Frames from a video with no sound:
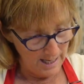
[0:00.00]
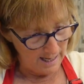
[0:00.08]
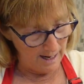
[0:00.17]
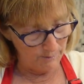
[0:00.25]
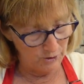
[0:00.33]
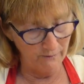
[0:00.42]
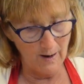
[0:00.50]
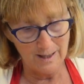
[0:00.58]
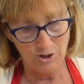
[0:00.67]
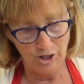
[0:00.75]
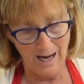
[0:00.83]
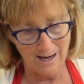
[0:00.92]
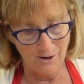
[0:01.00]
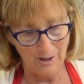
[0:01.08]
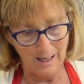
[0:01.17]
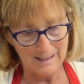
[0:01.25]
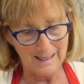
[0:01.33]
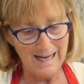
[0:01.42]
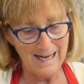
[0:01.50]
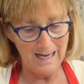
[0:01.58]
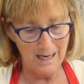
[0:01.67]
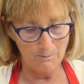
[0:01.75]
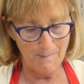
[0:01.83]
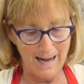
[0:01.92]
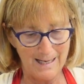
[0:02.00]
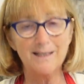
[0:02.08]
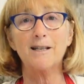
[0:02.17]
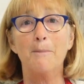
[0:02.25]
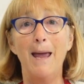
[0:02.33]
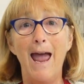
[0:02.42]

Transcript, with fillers: um, Javon's channel, because he makes some